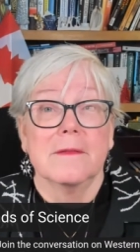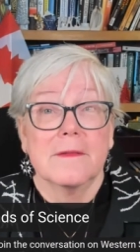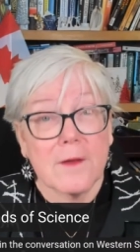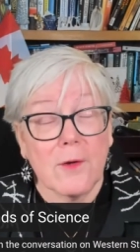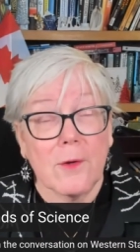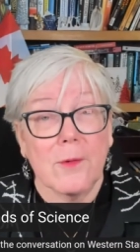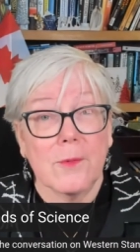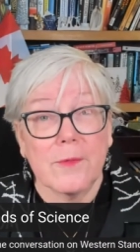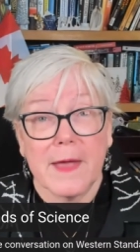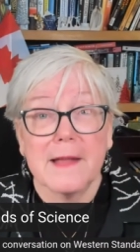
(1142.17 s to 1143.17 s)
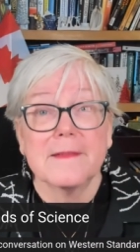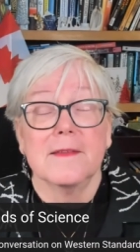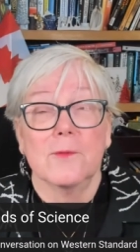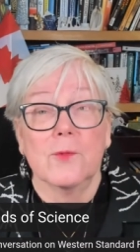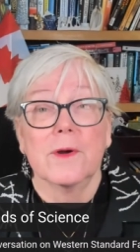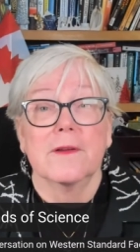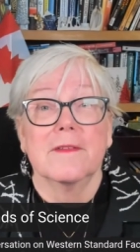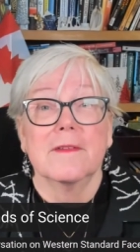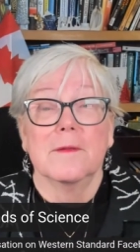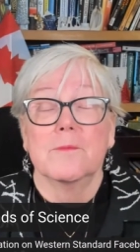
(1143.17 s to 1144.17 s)
So that's in the
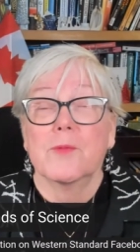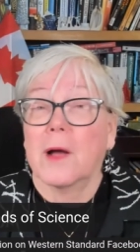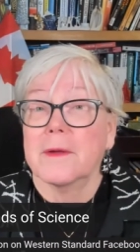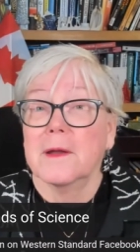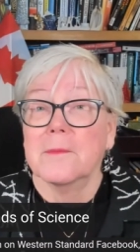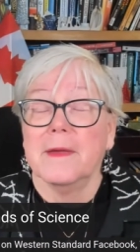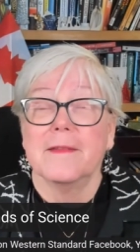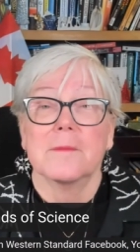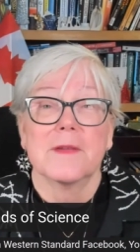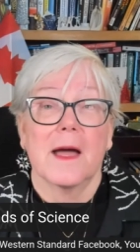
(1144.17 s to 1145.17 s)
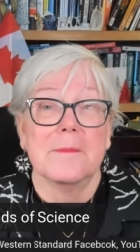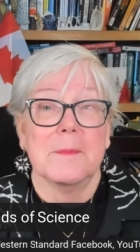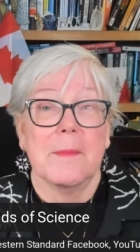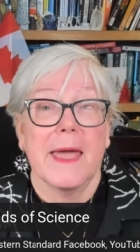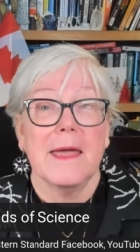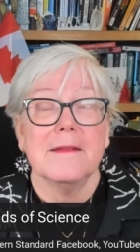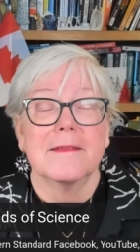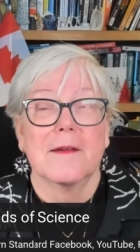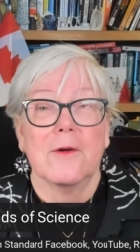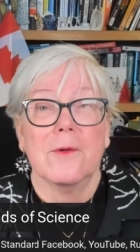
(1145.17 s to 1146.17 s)
works. It's probably going to be sometime in May.
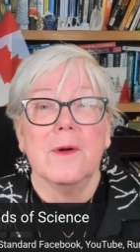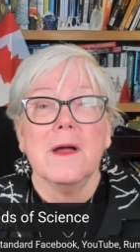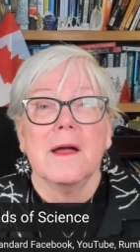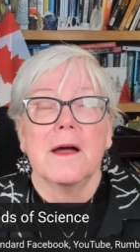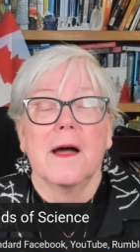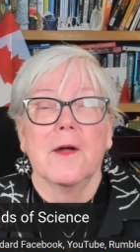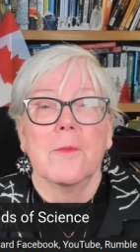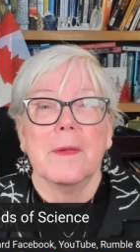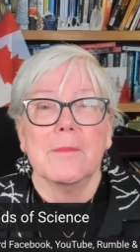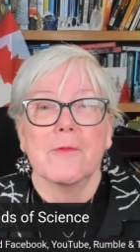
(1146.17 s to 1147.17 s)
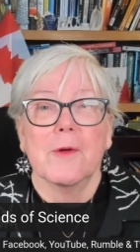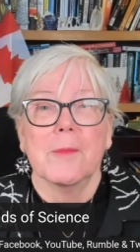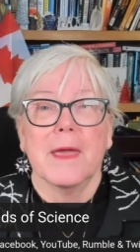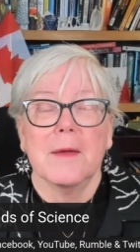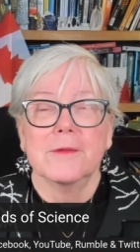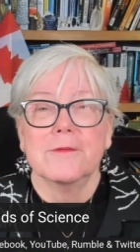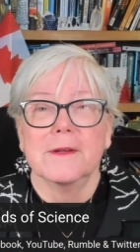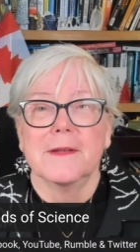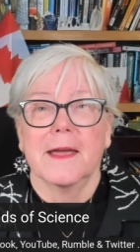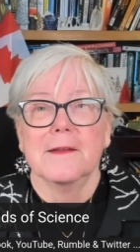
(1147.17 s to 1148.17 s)
So I hope people will be able to
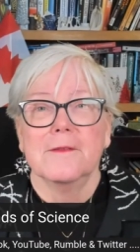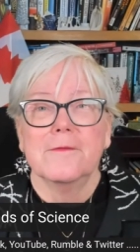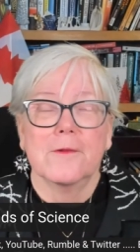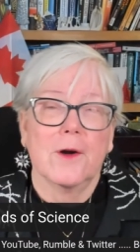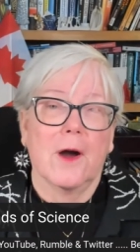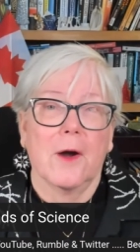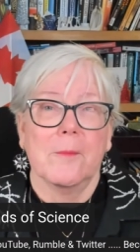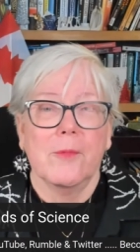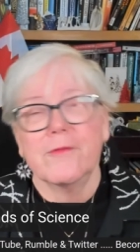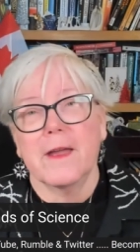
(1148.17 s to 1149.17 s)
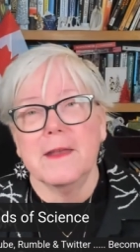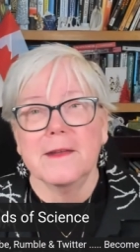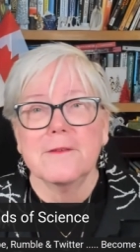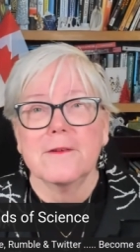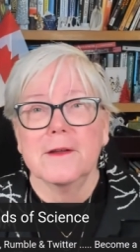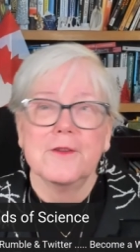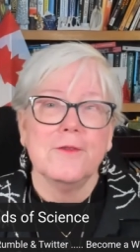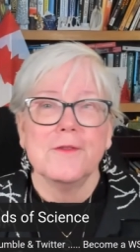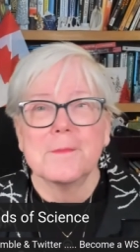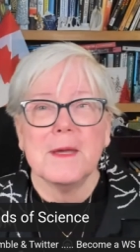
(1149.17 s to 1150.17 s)
attend for our buffet dinner and
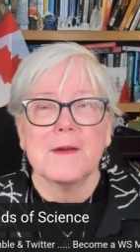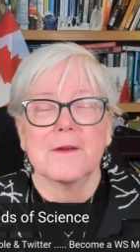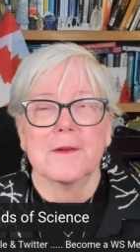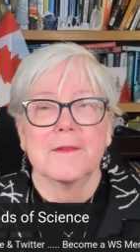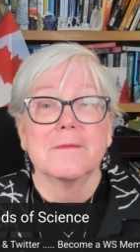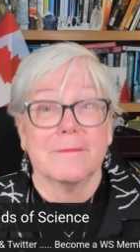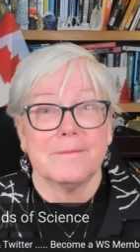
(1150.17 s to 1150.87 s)
two speakers.